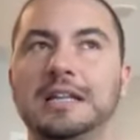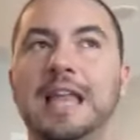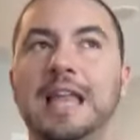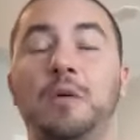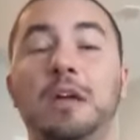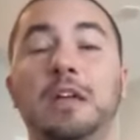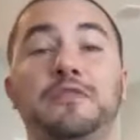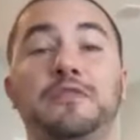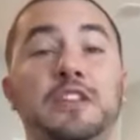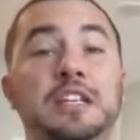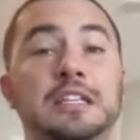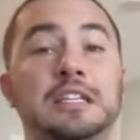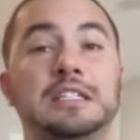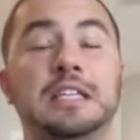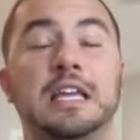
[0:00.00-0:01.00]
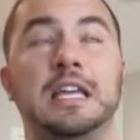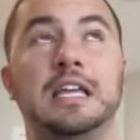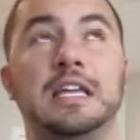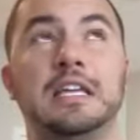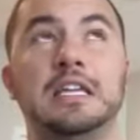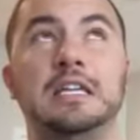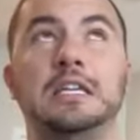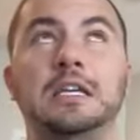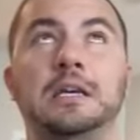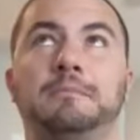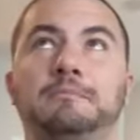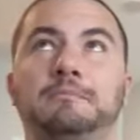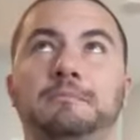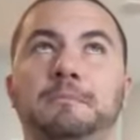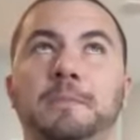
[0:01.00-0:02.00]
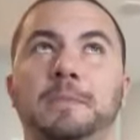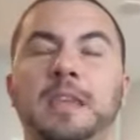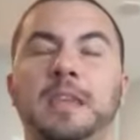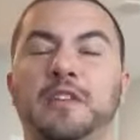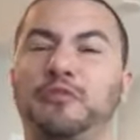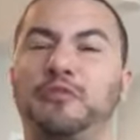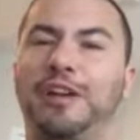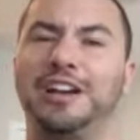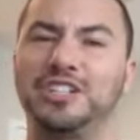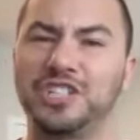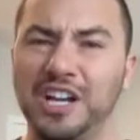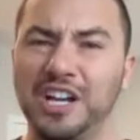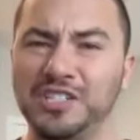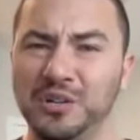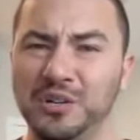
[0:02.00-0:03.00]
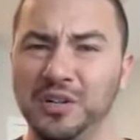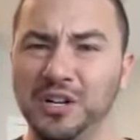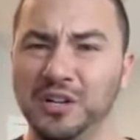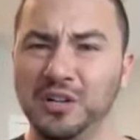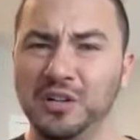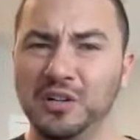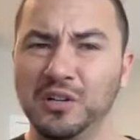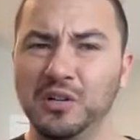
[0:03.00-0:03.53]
Now, if it is a franchise owner,